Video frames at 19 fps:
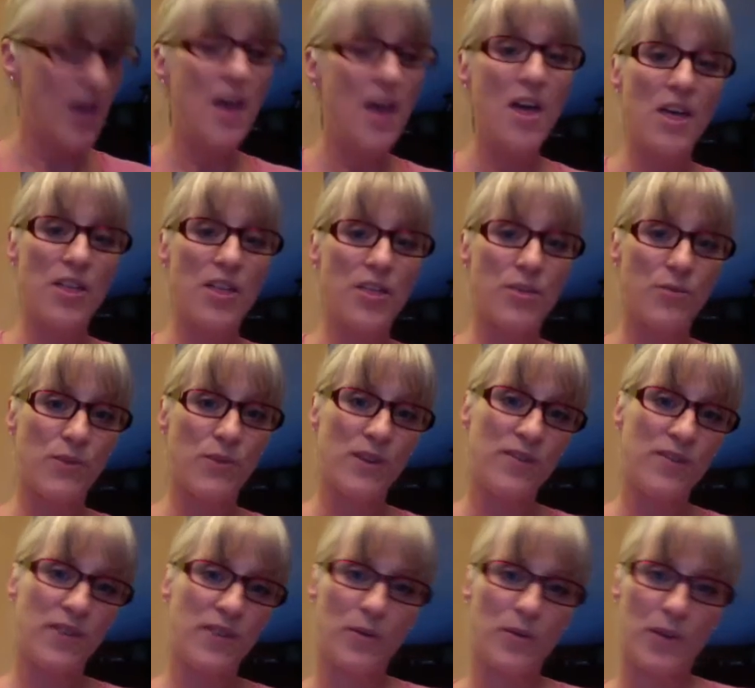3
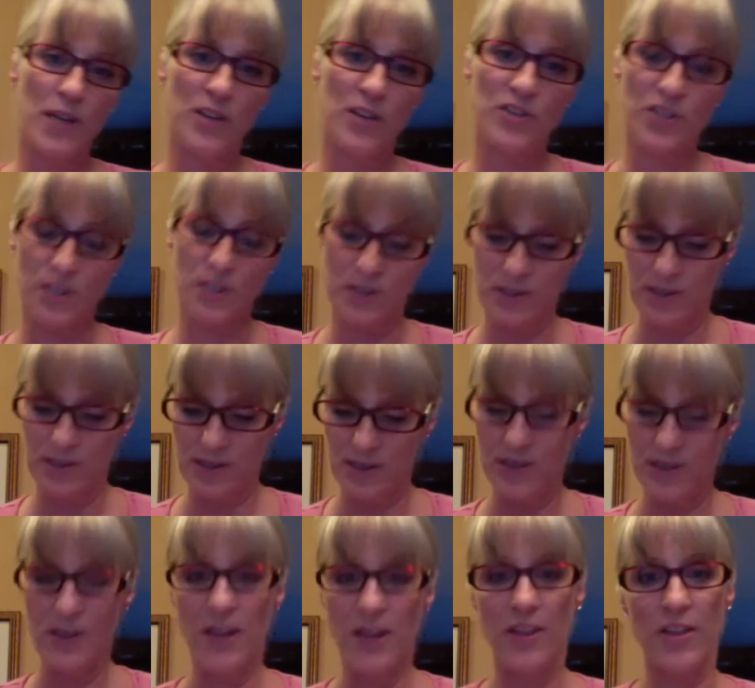
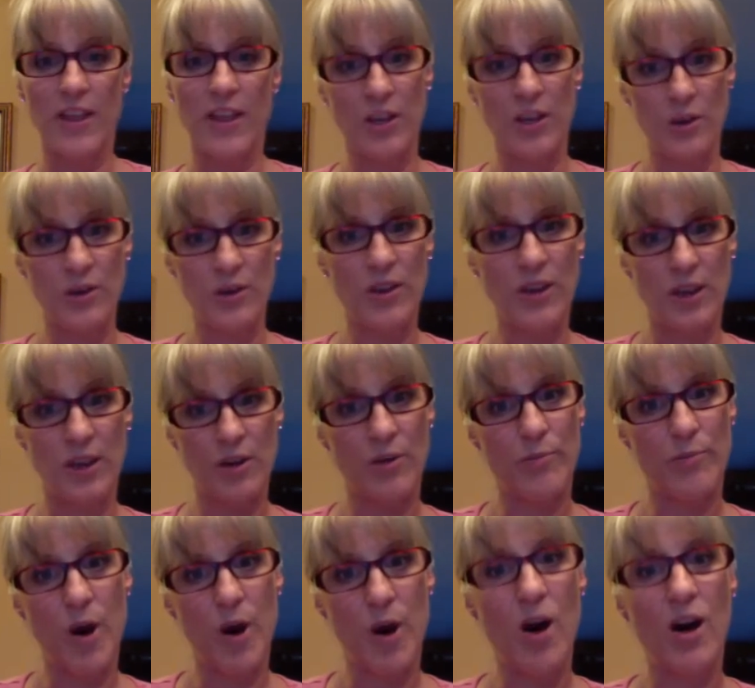foundations that you think
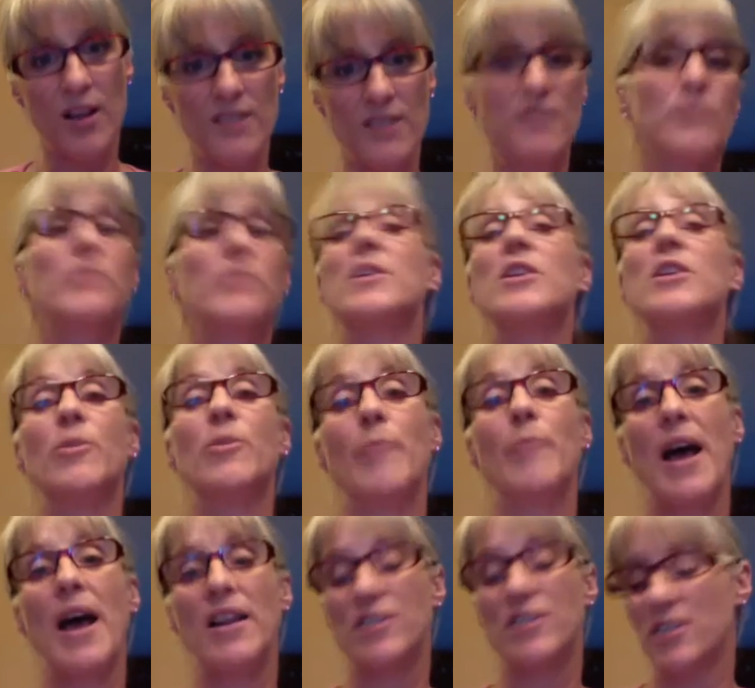are possibly your
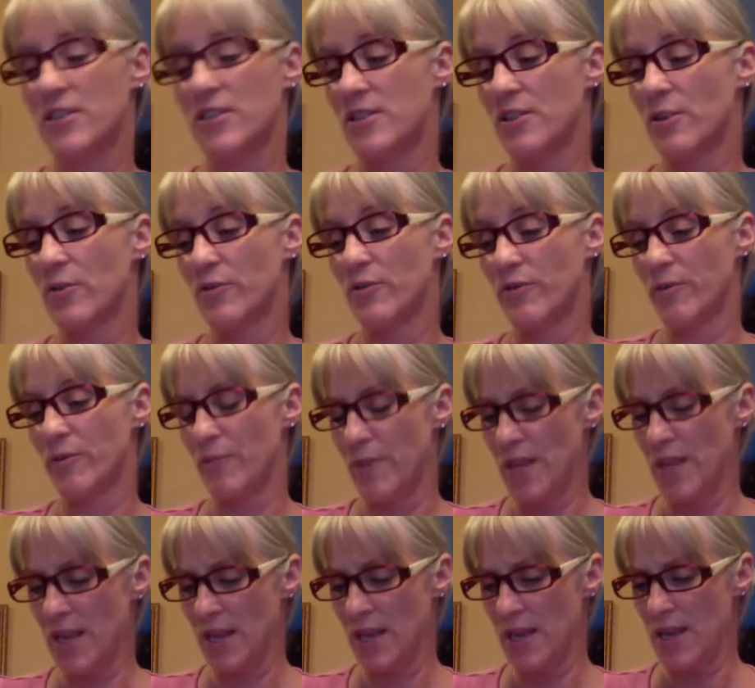match. And so for
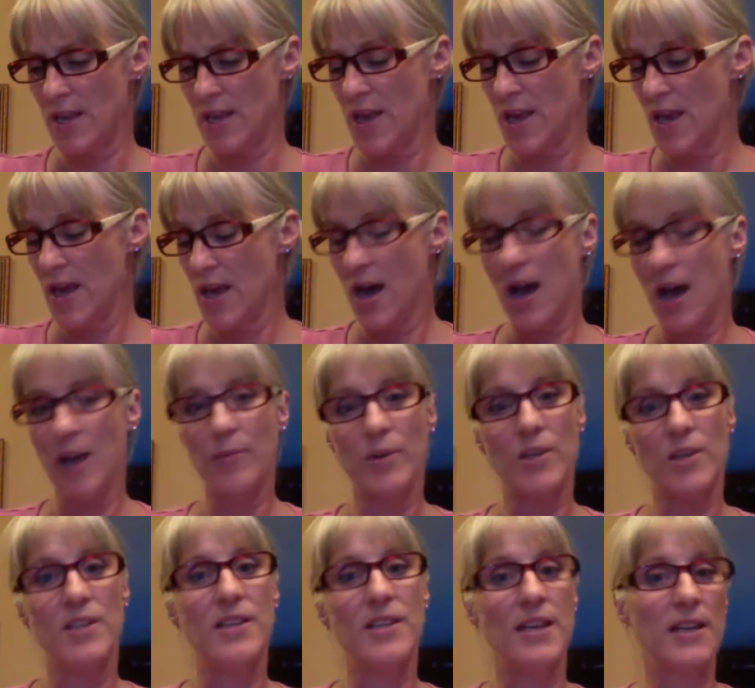me, I'm
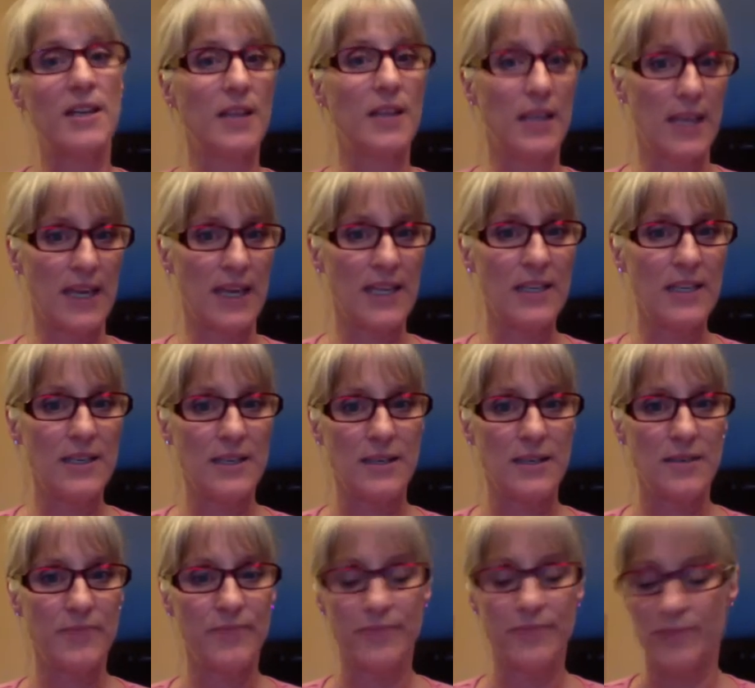going to take the light,
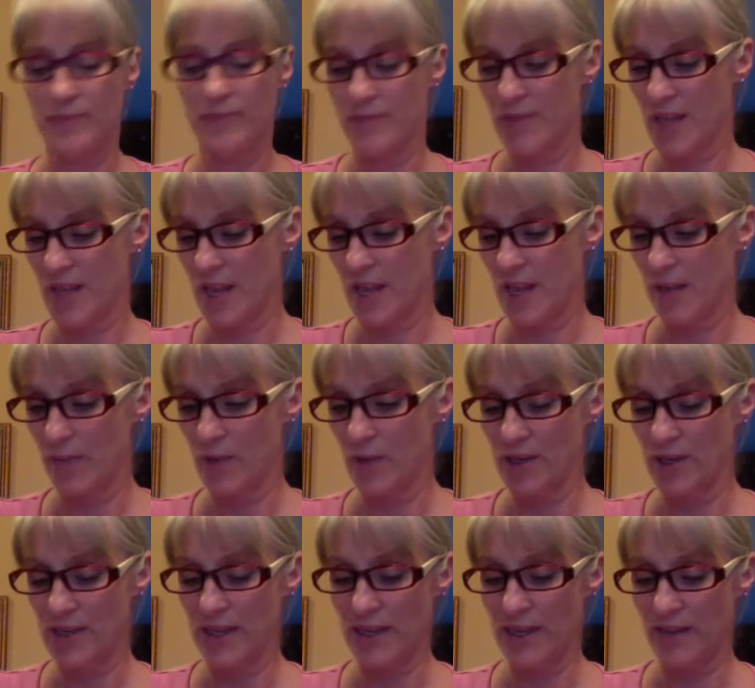and I'm going
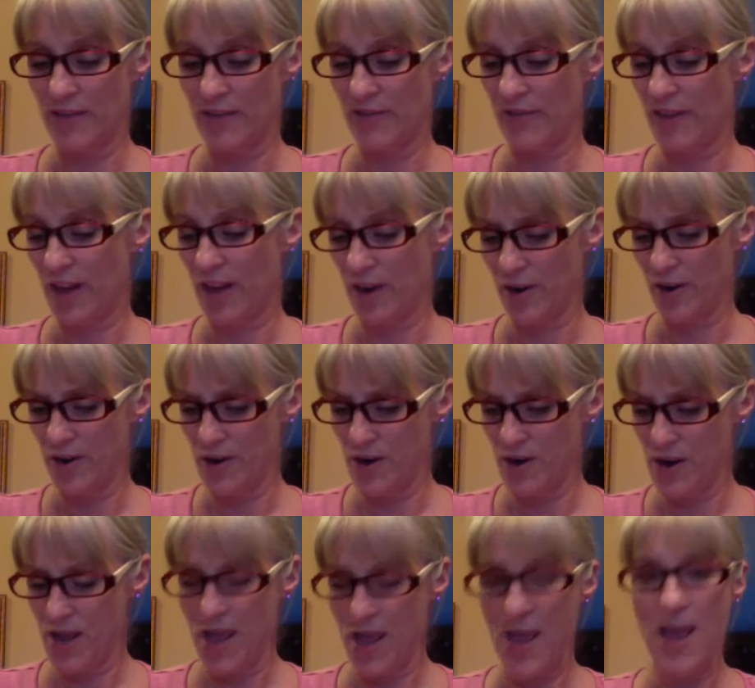to take the fair,
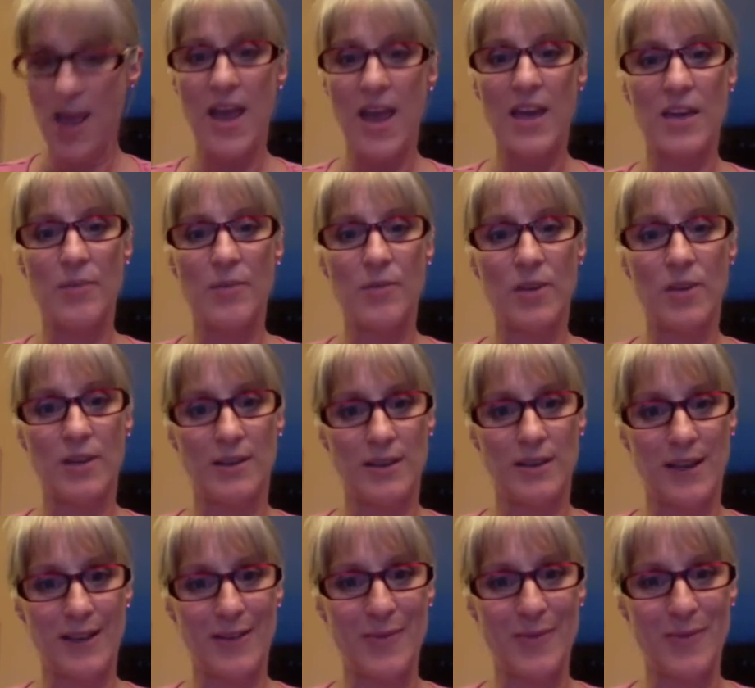and I'm going to
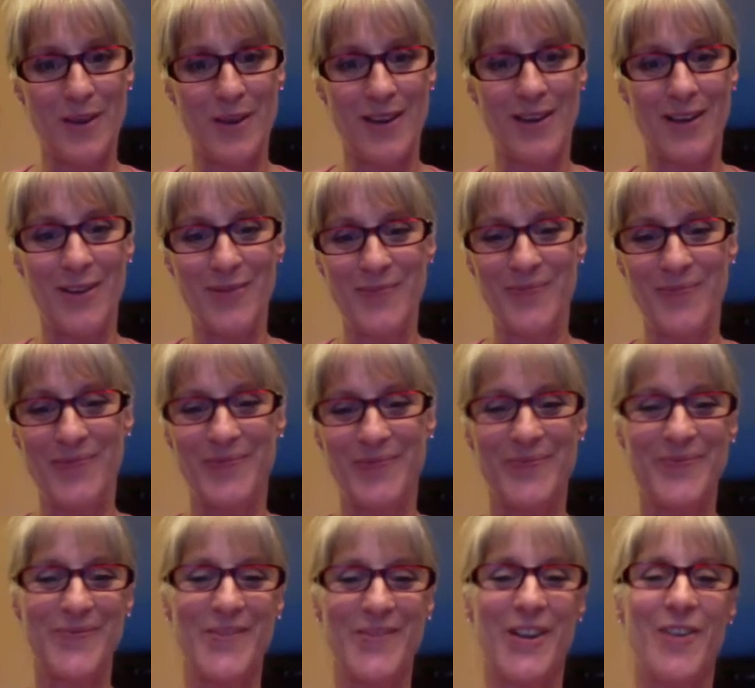take the medium.
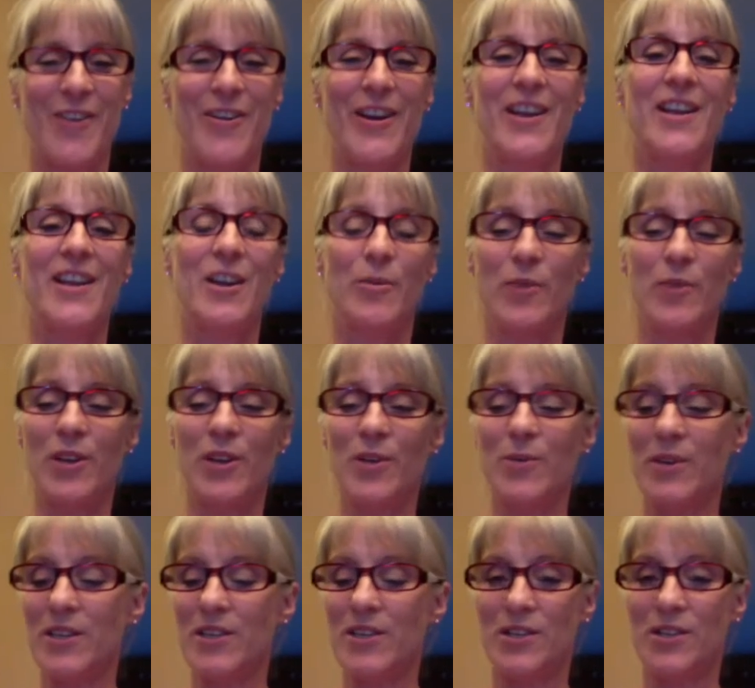All right, and what you
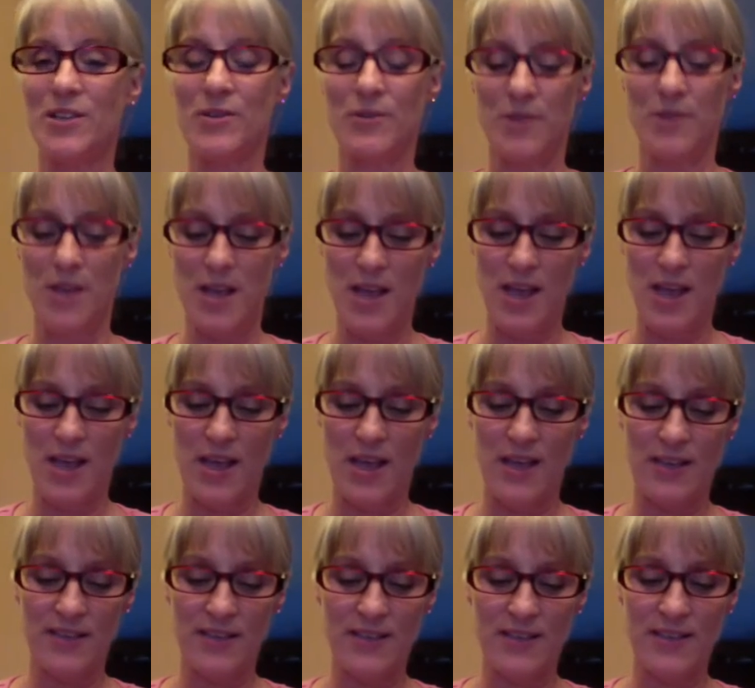want to do
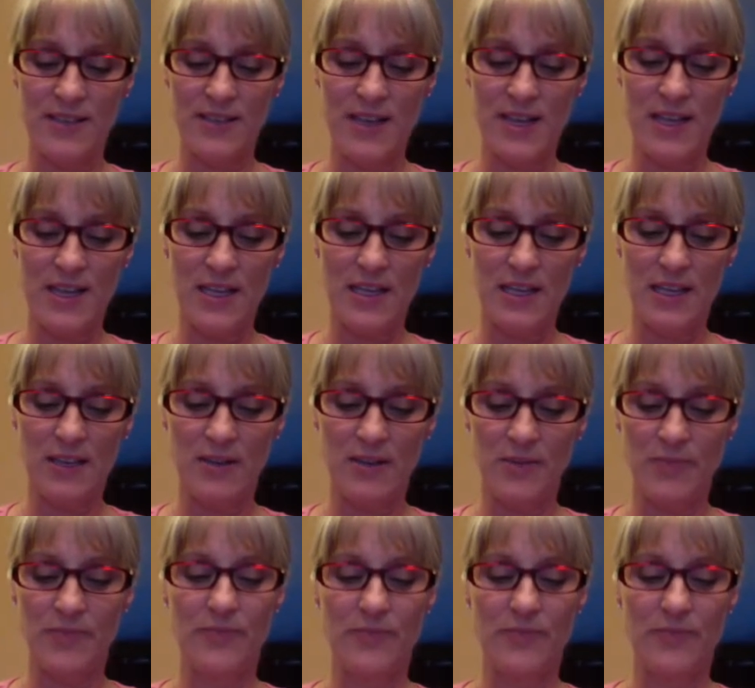is just take a little